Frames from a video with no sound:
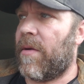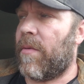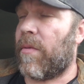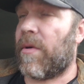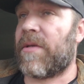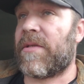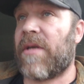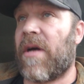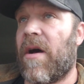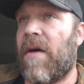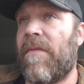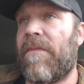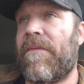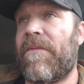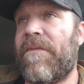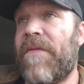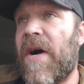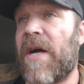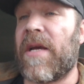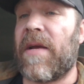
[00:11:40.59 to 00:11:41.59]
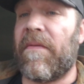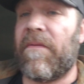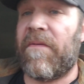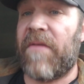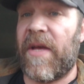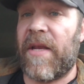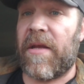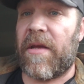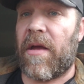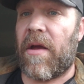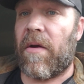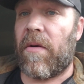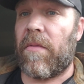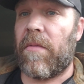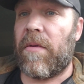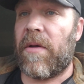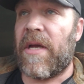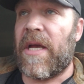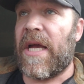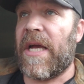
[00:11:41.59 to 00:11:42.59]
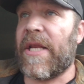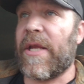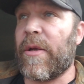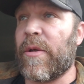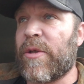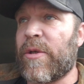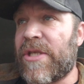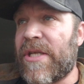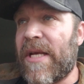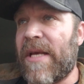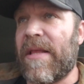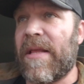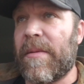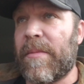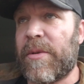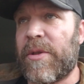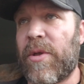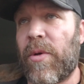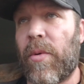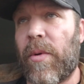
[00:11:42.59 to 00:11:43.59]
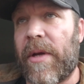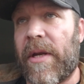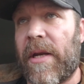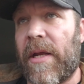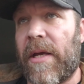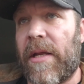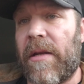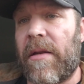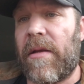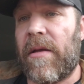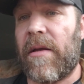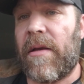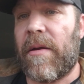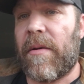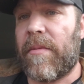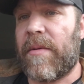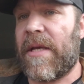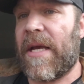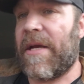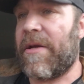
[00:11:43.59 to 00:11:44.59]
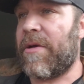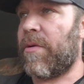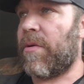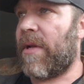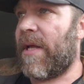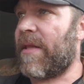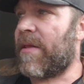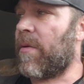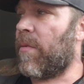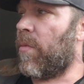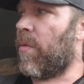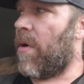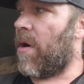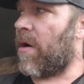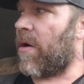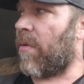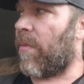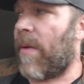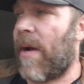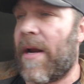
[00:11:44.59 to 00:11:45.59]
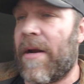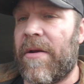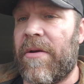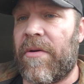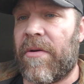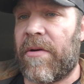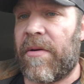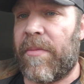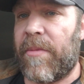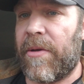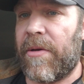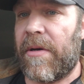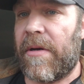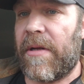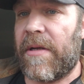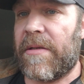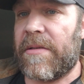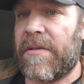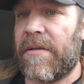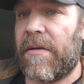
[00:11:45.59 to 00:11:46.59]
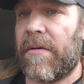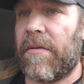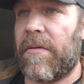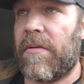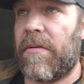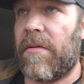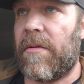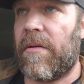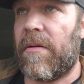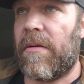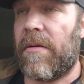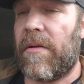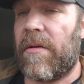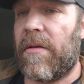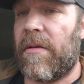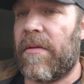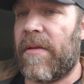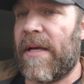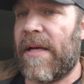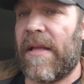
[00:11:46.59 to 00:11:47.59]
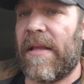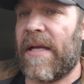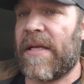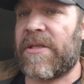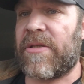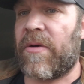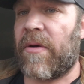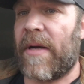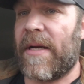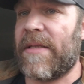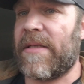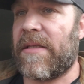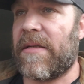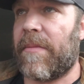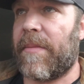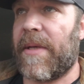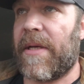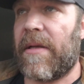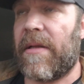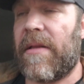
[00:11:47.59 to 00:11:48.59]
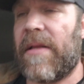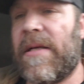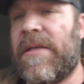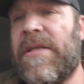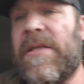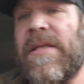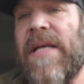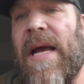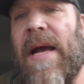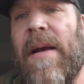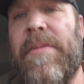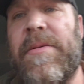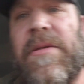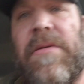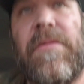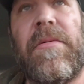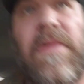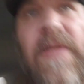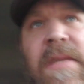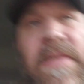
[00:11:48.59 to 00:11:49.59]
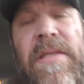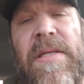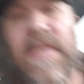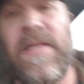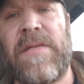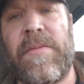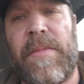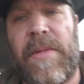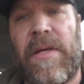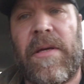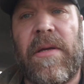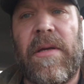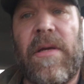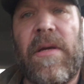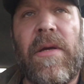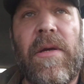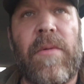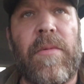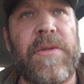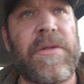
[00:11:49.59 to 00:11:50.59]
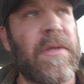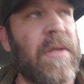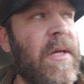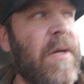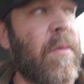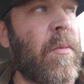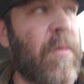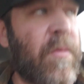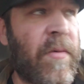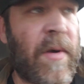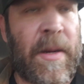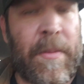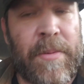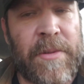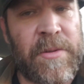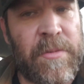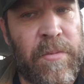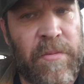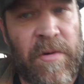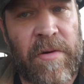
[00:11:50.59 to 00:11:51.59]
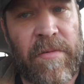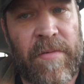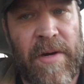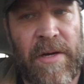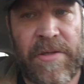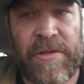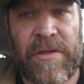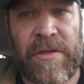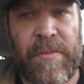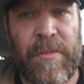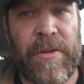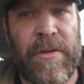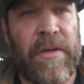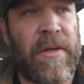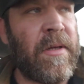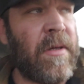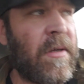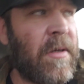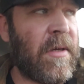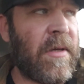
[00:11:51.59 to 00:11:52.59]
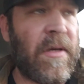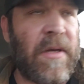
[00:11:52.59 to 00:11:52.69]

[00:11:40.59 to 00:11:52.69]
When it's on fucking video and you see them doing it, yet you let them walk around in your community still. That's crazy to me. That's just absolutely insane to me. Would you let a rapist run around your community?